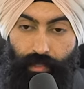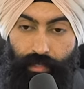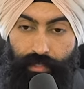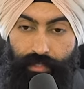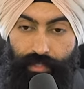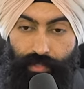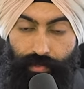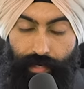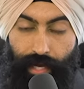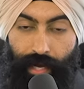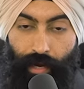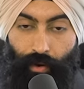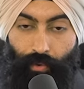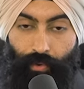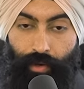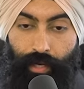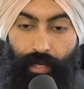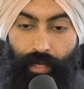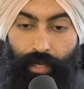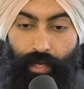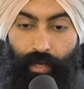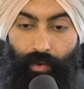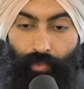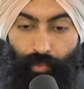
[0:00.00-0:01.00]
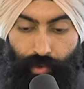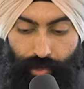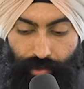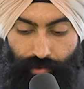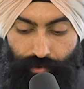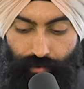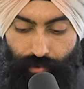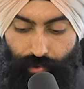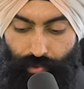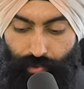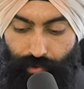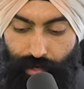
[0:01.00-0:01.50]
So now when
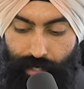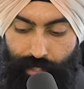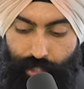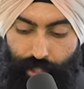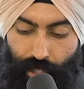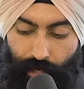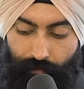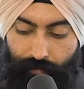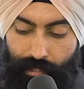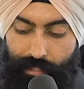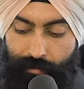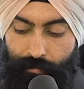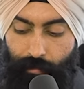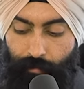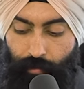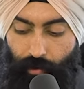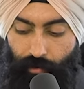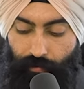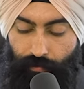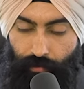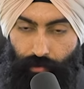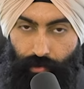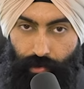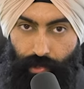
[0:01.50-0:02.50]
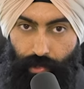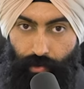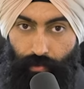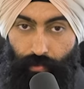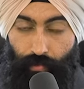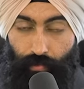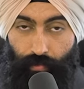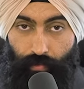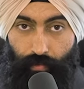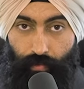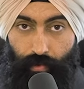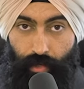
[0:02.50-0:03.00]
you create your investment portfolio,
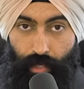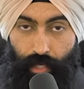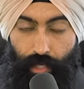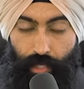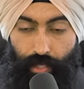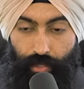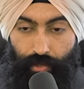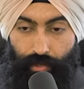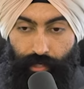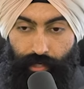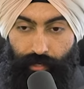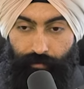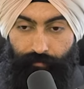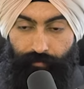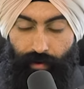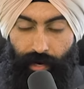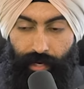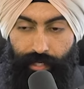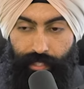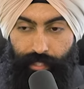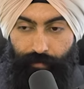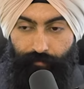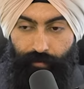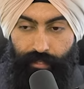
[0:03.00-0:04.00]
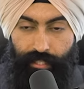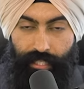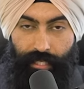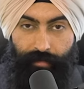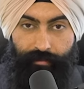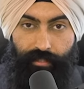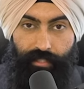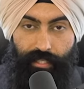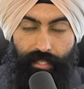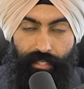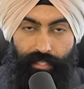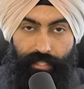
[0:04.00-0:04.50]
you can find different
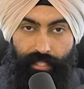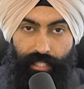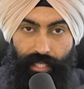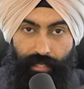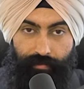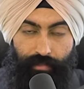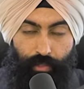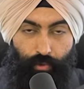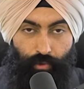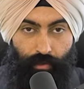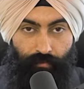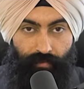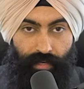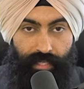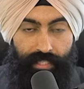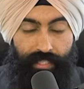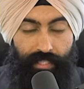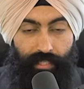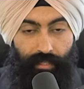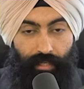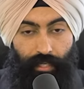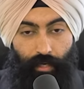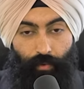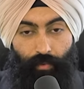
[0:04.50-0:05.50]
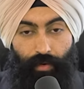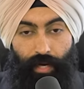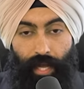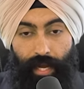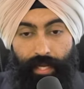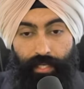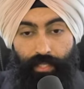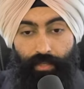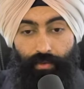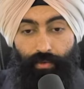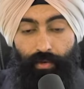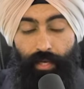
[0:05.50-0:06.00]
types of E T Fs to invest in. Like what
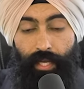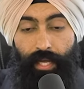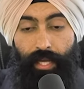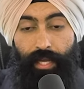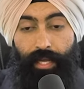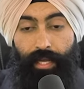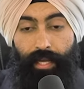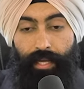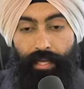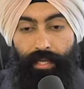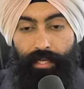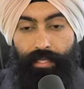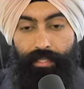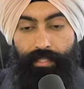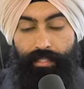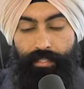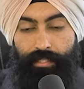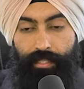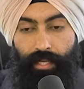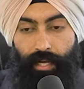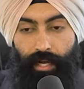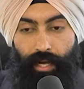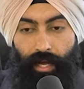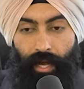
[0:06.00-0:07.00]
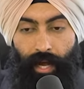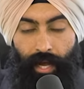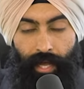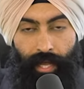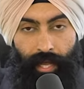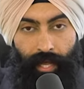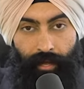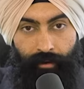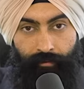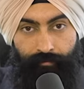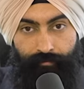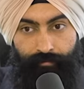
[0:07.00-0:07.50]
I do is I
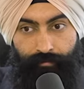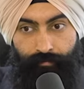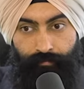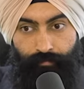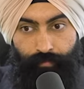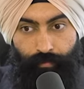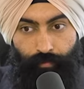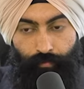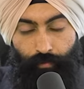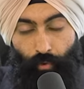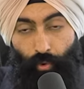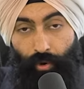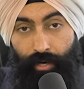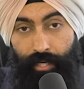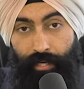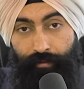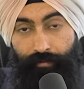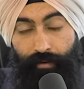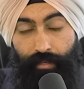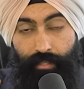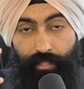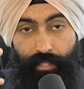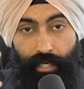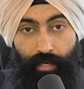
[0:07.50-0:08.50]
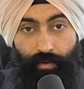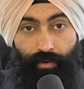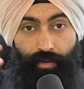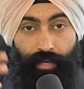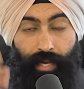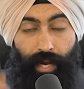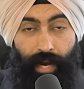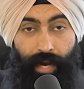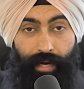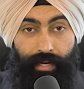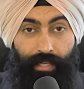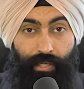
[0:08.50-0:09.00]
have four different general
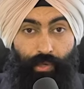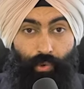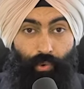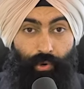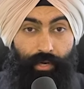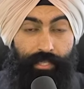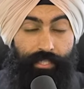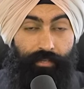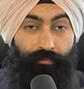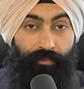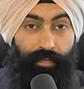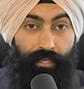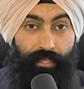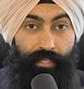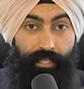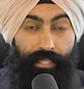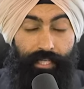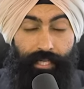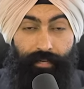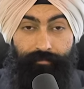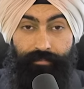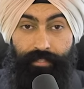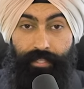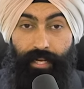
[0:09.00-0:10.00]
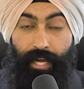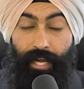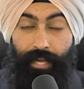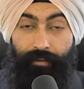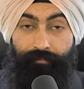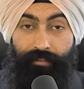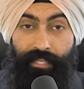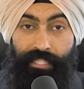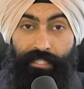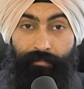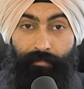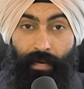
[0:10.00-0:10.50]
categories of E T Fs that I
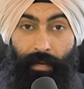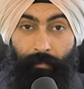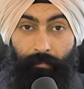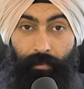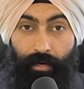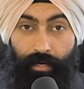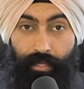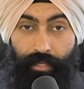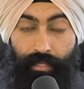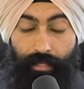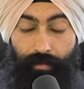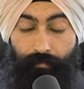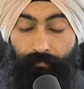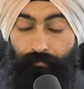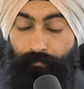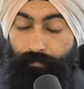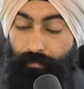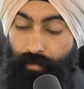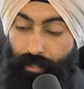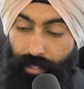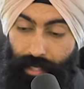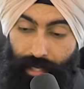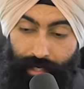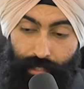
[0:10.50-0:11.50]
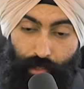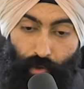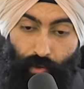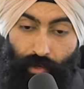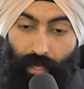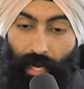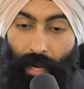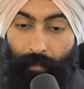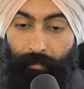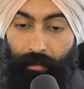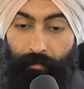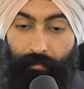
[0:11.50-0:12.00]
invest my money in. Again, don't
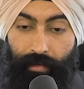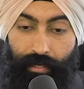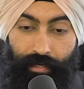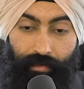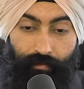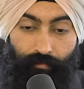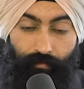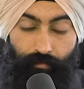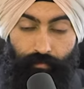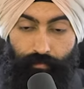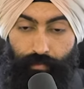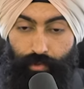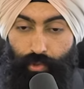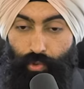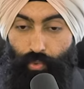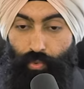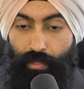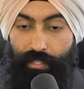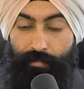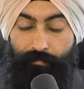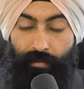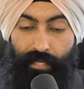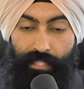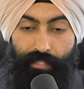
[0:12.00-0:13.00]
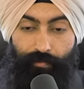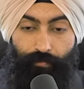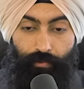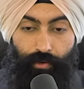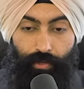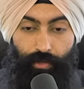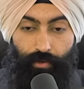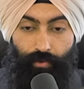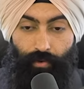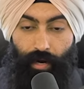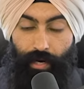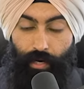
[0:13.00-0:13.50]
copy me. Do what's best for
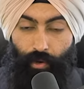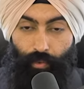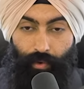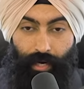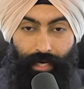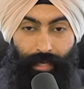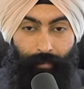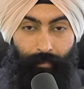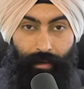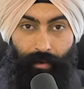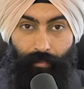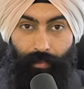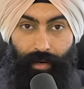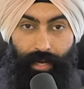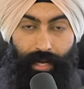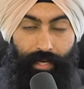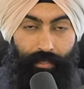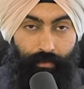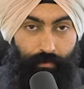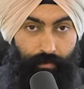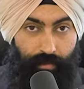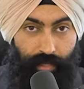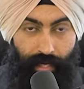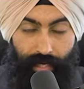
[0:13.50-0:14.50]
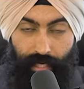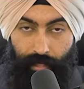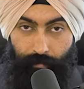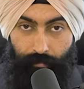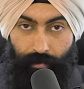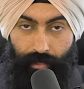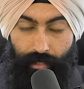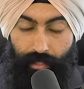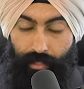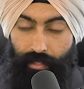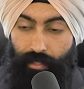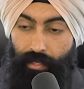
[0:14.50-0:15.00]
you. I don't recommend what I do to
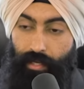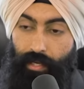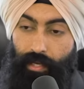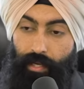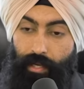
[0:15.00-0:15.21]
anybody.